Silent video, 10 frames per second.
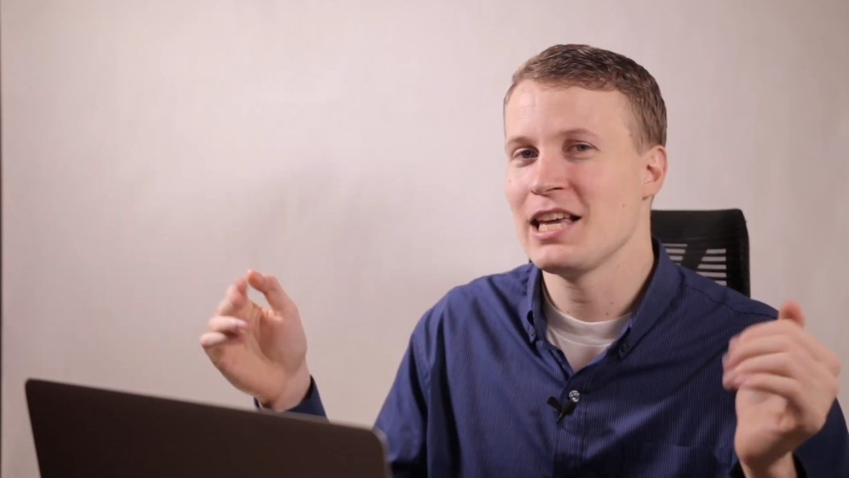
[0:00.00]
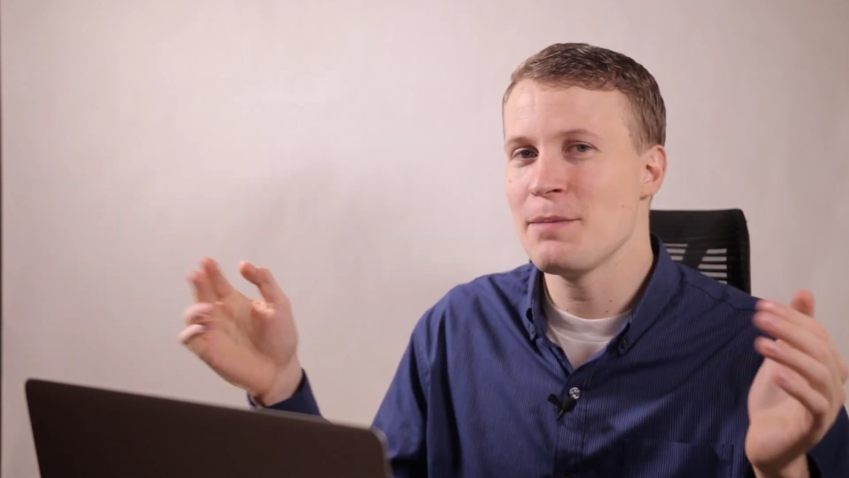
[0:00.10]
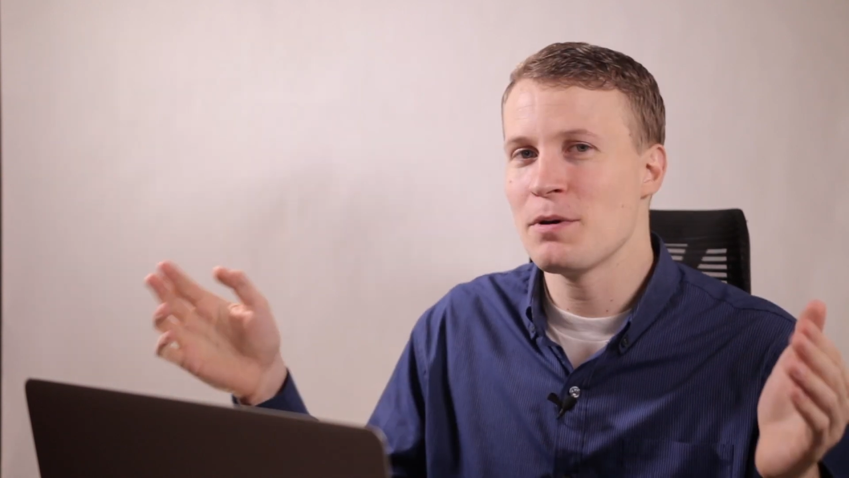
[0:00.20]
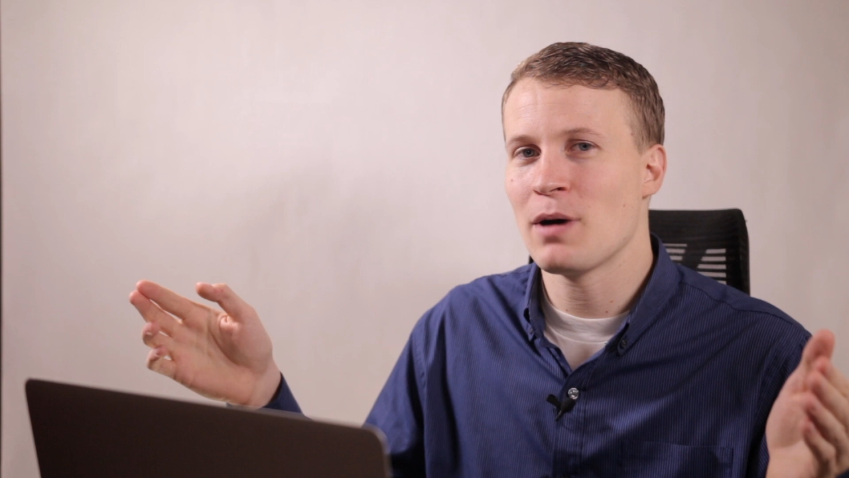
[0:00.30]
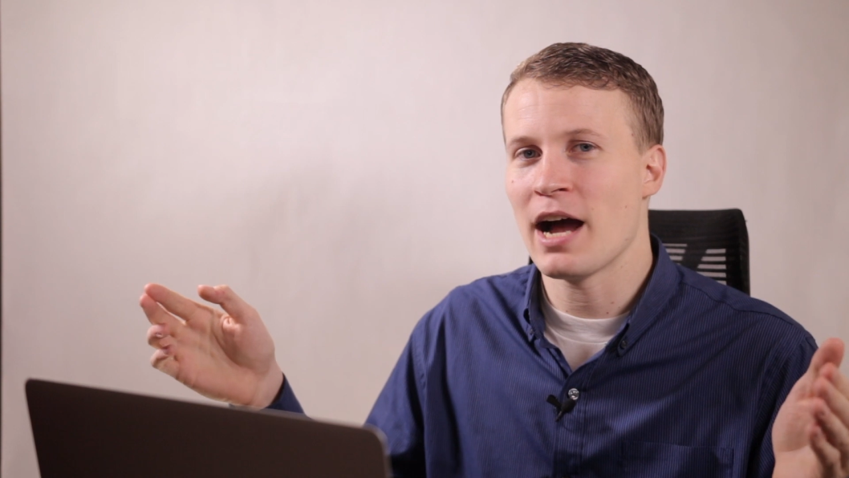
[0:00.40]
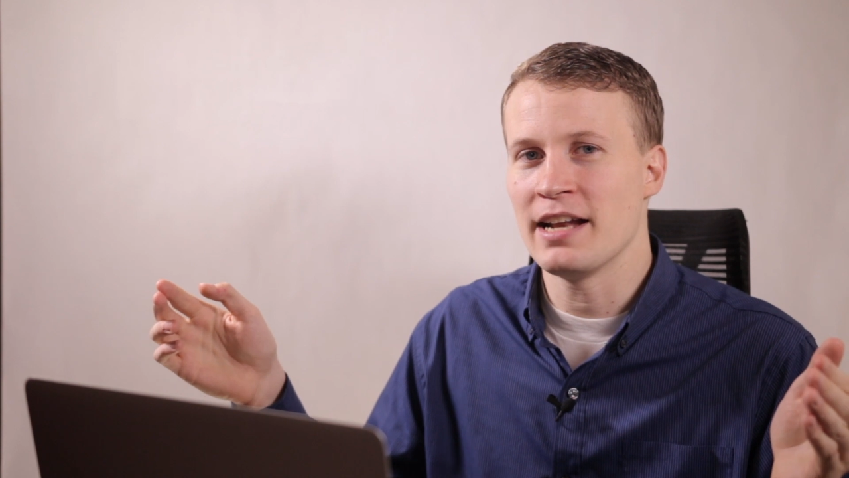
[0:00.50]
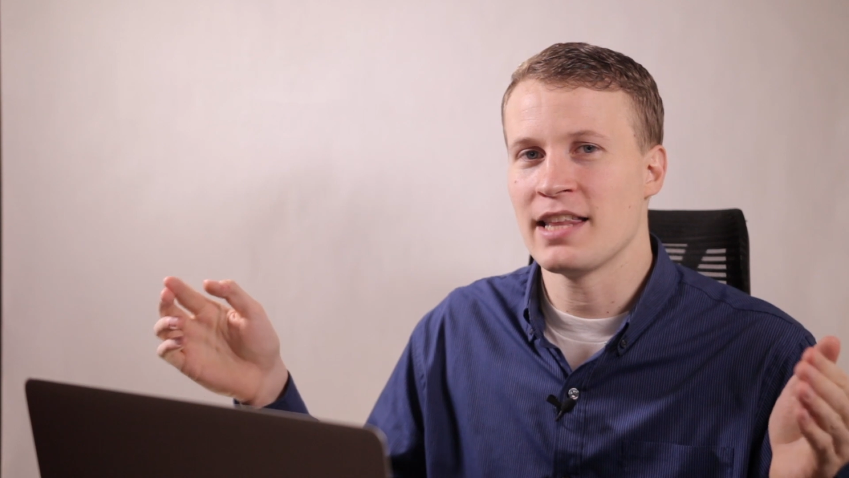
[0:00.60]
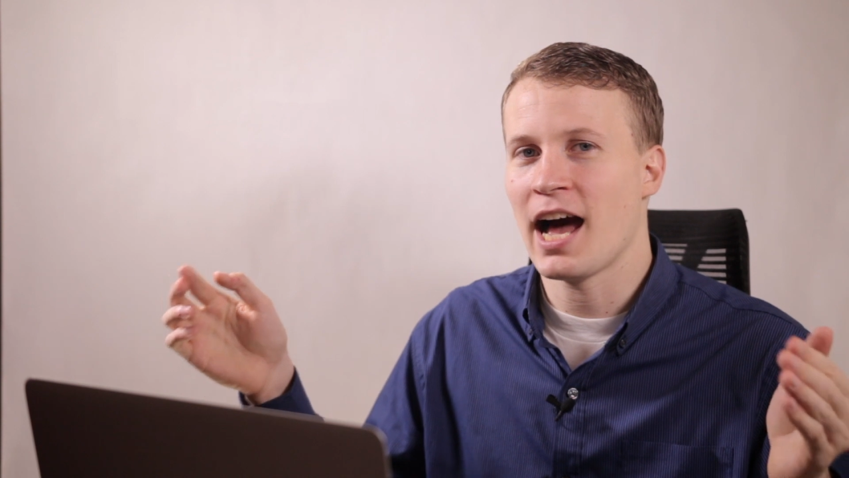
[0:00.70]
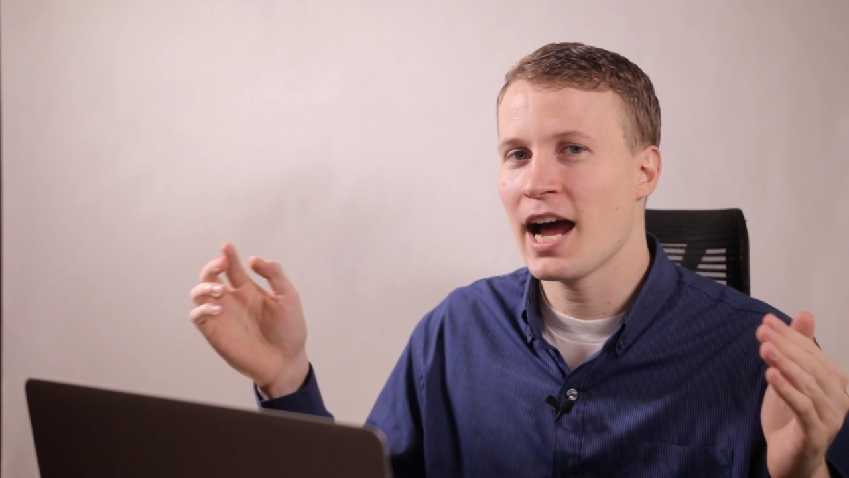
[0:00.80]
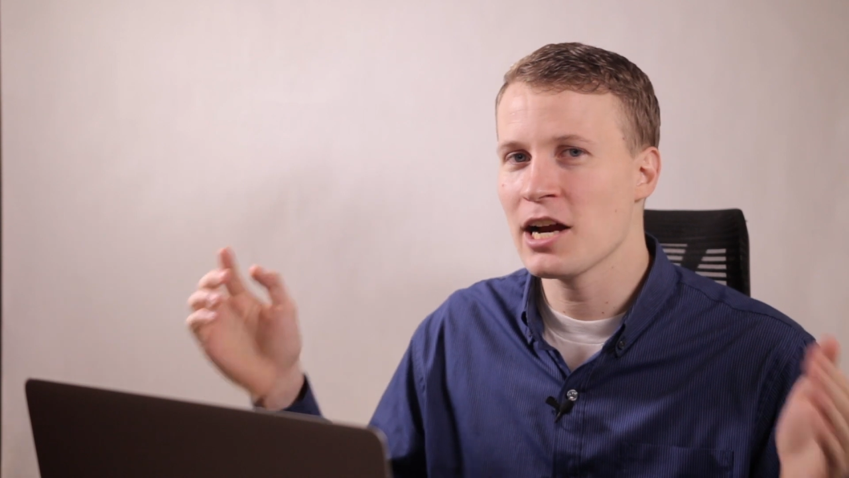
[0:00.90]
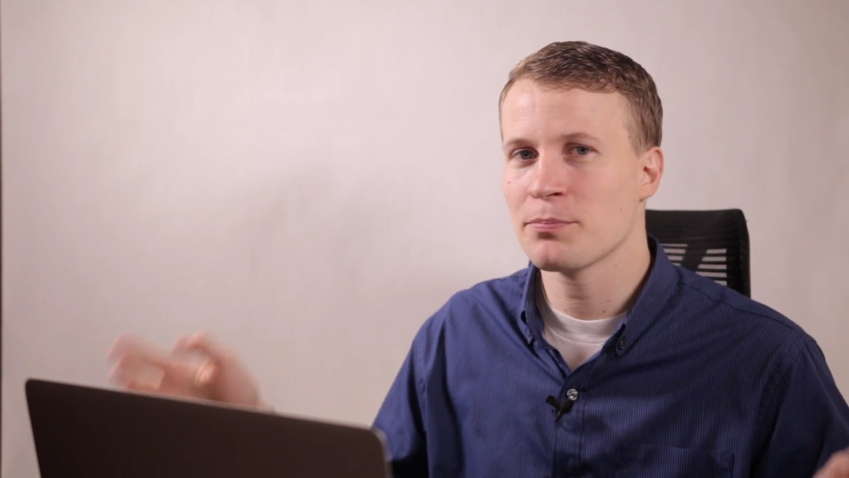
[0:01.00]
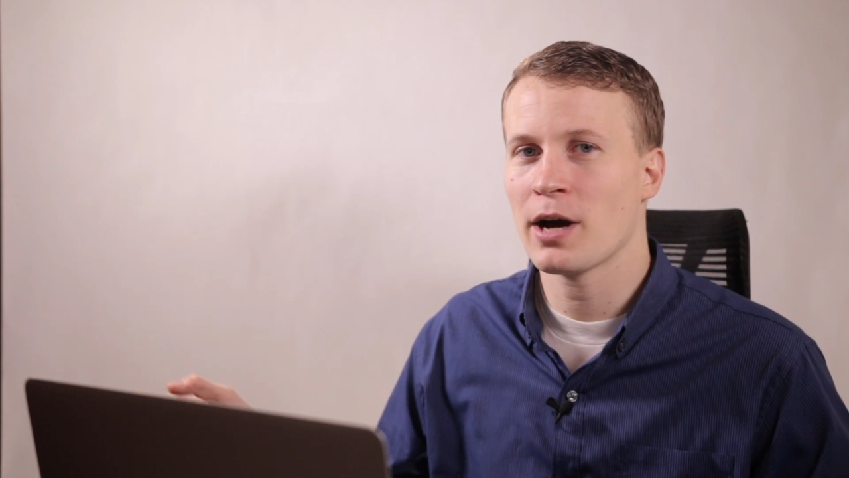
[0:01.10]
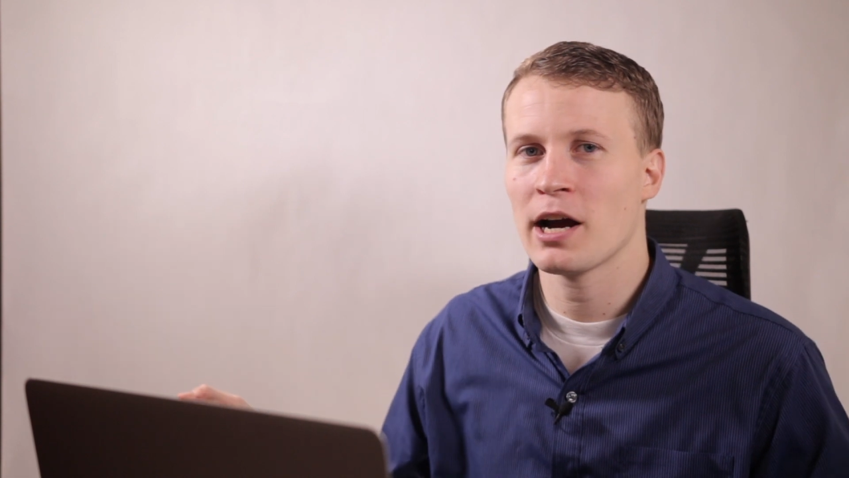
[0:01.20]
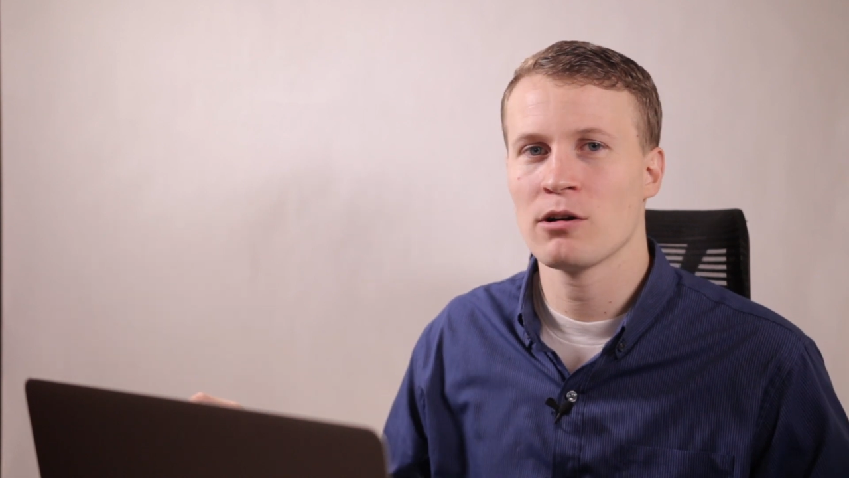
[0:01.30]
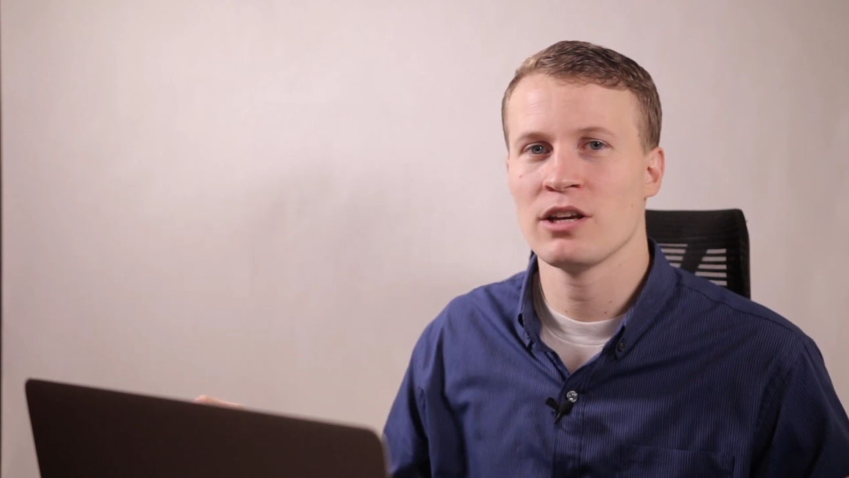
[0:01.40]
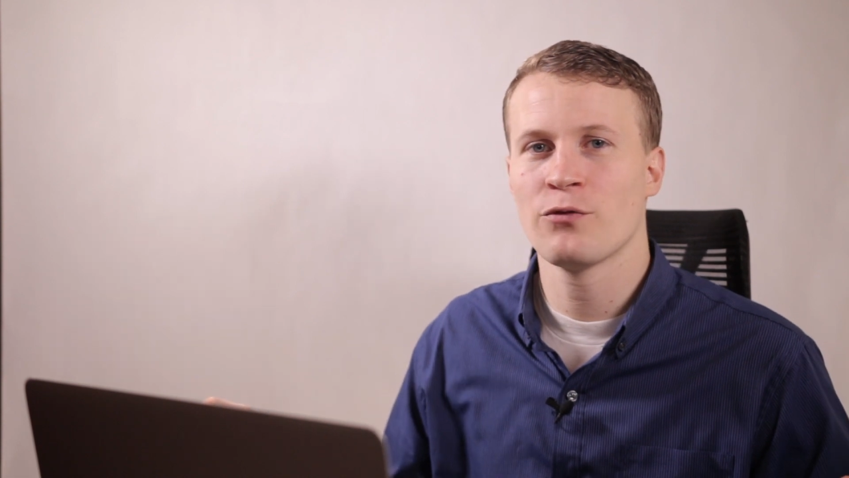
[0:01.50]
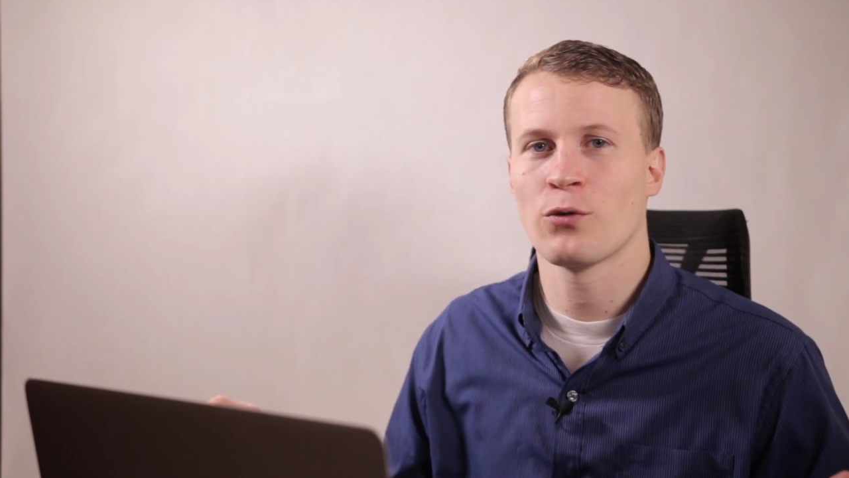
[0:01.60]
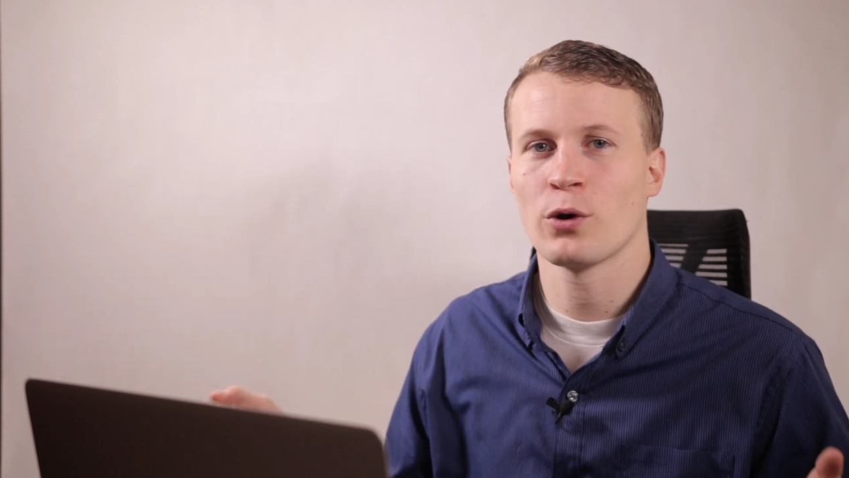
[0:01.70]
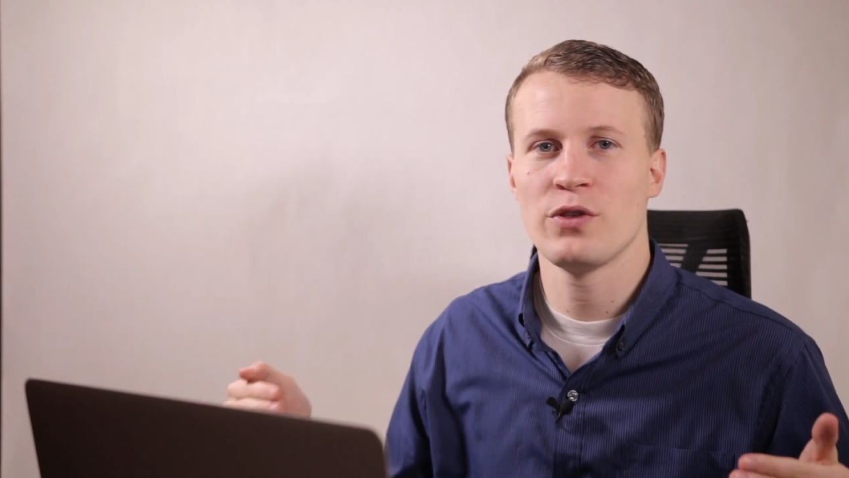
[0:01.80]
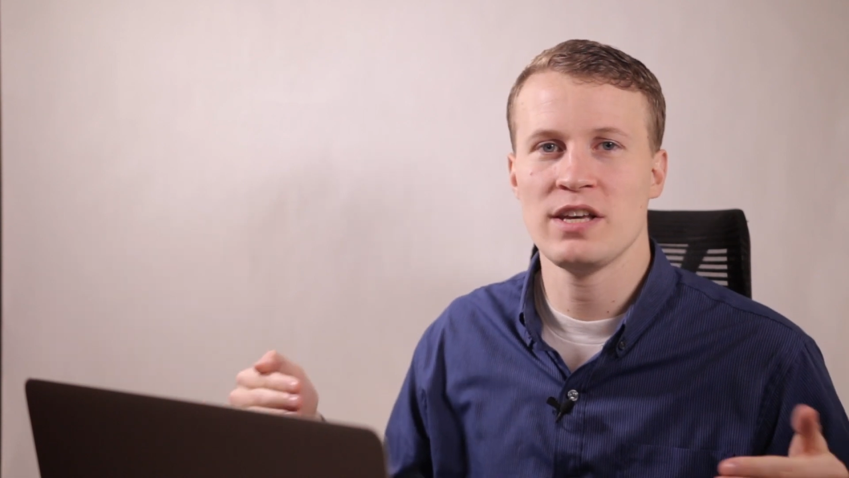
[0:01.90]
And keep in mind, the higher priority
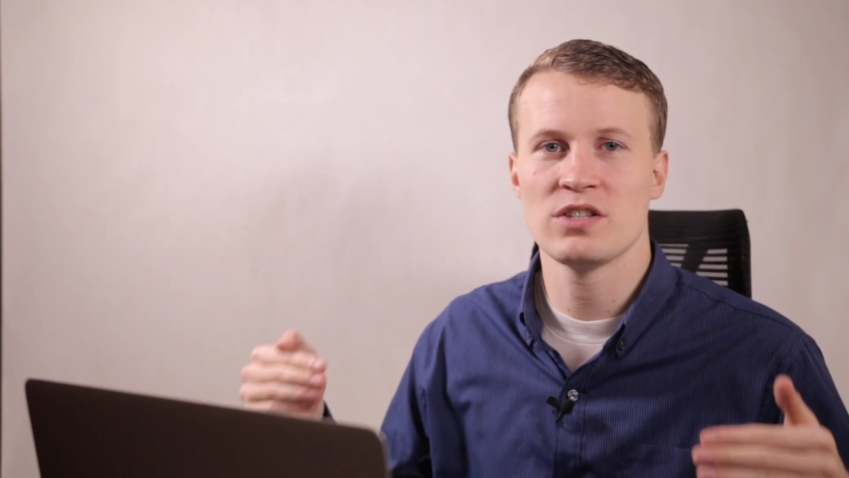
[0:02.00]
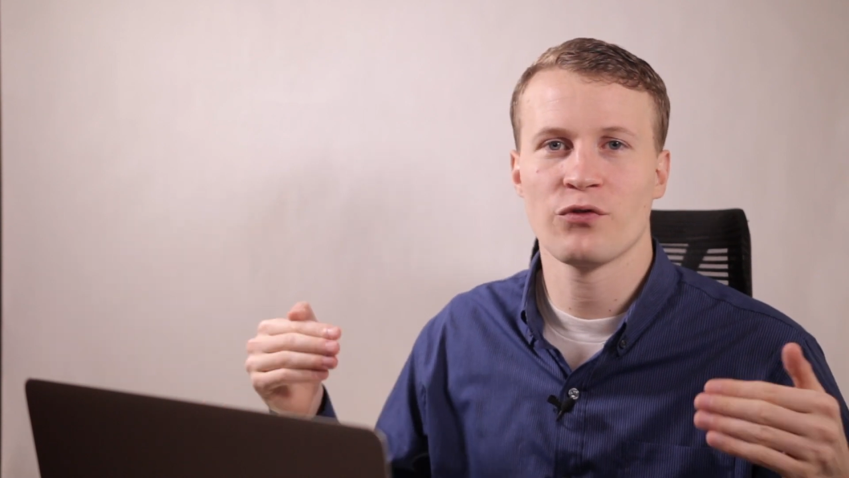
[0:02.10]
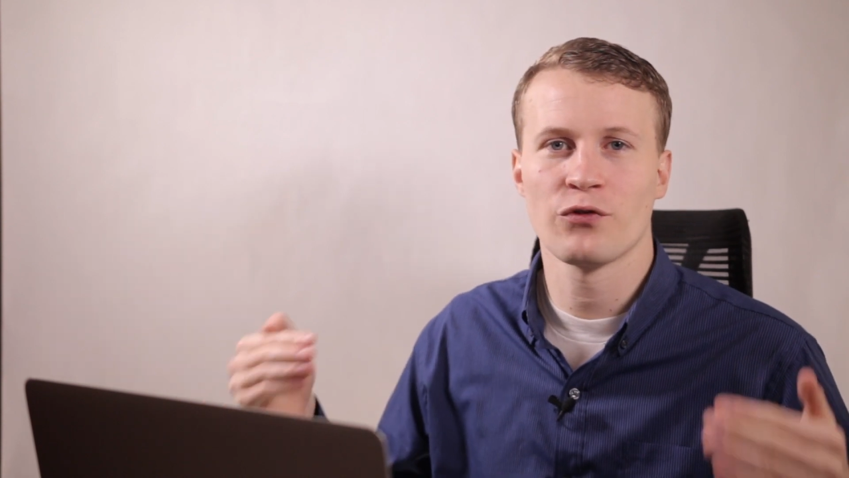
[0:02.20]
for these